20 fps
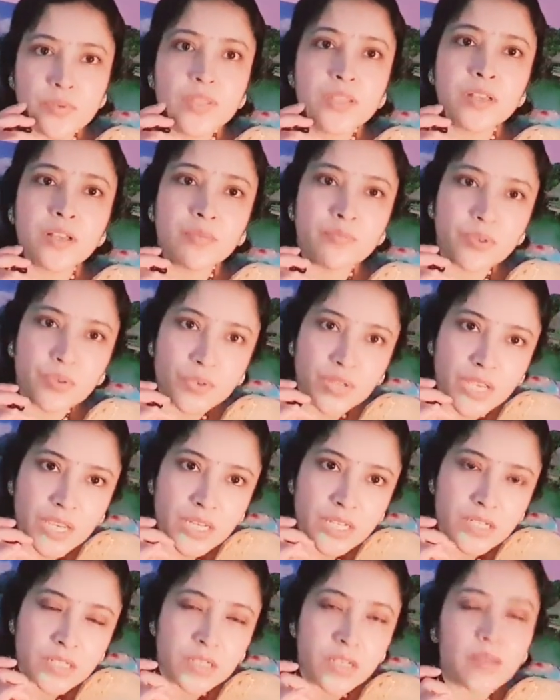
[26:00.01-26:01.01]
with
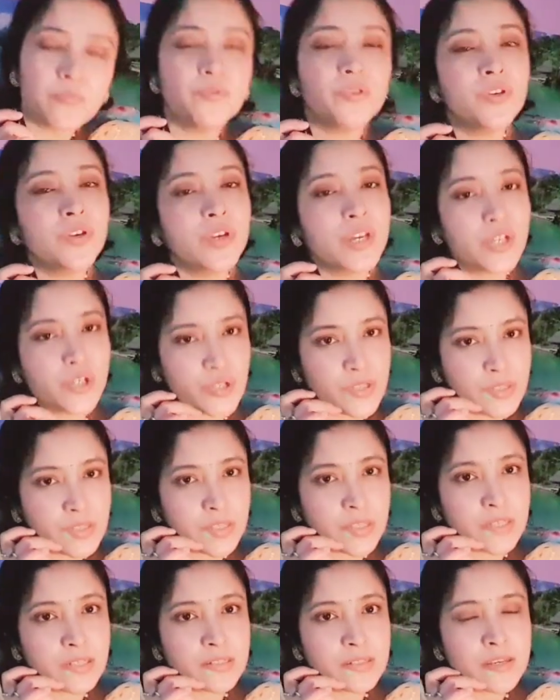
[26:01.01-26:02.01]
communication
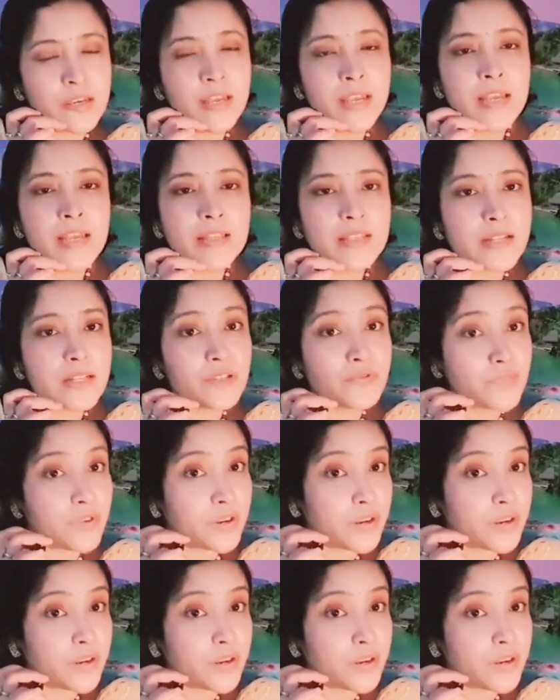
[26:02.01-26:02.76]
skills, that's very